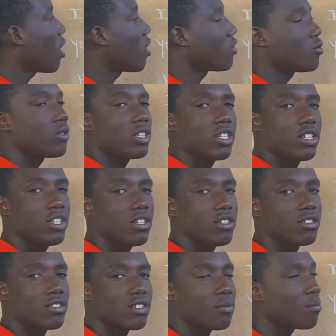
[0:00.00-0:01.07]
I really
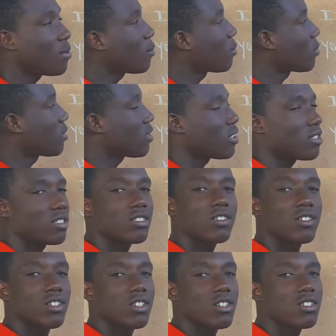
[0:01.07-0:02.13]
hear some people says
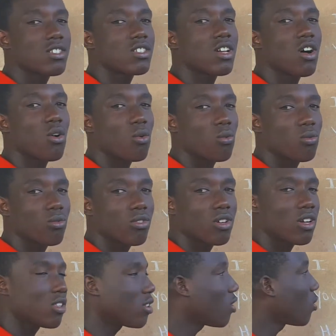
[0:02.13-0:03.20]
so.
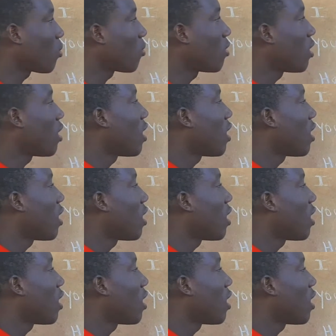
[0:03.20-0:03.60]
No.